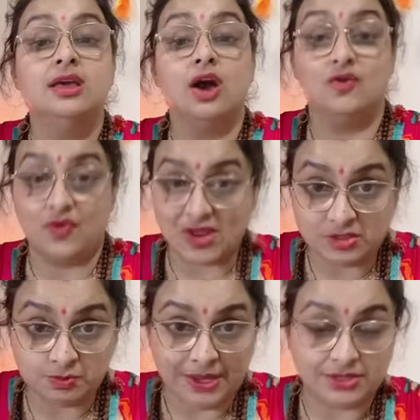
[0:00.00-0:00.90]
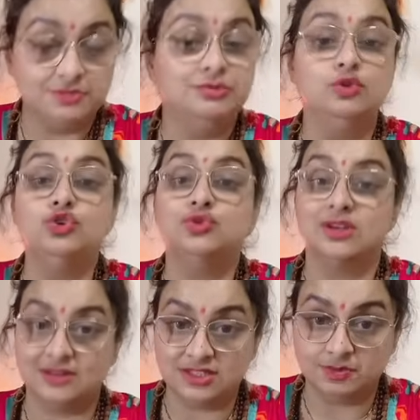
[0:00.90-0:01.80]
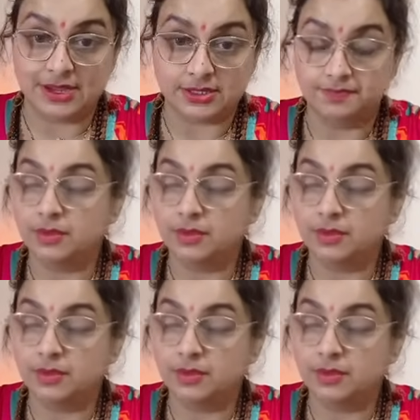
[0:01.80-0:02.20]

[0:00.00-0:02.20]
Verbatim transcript: of respect mutual respect